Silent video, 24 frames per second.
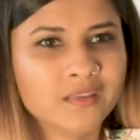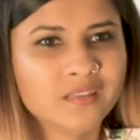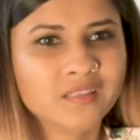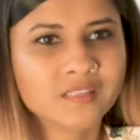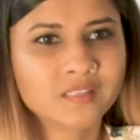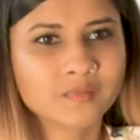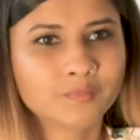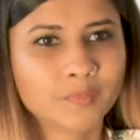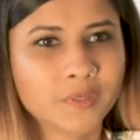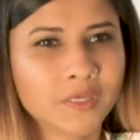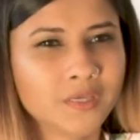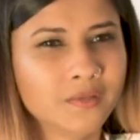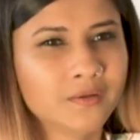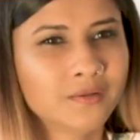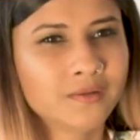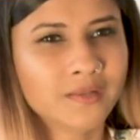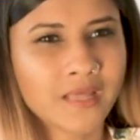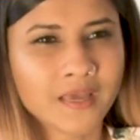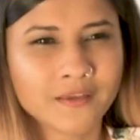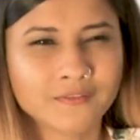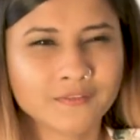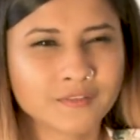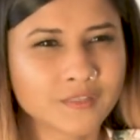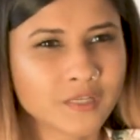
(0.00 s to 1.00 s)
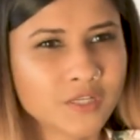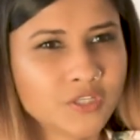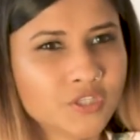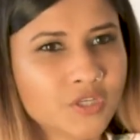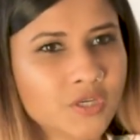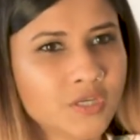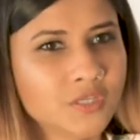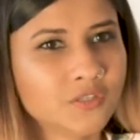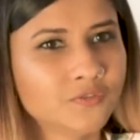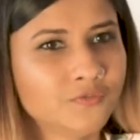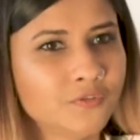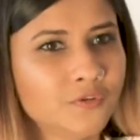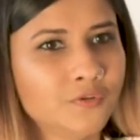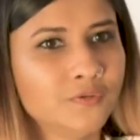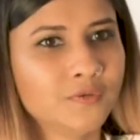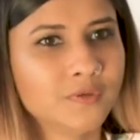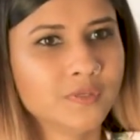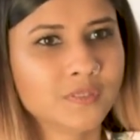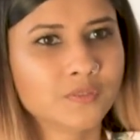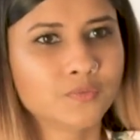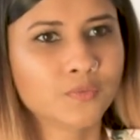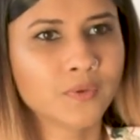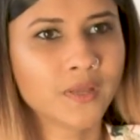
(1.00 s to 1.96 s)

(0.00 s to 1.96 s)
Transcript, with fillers: It's been a lifestyle change for you as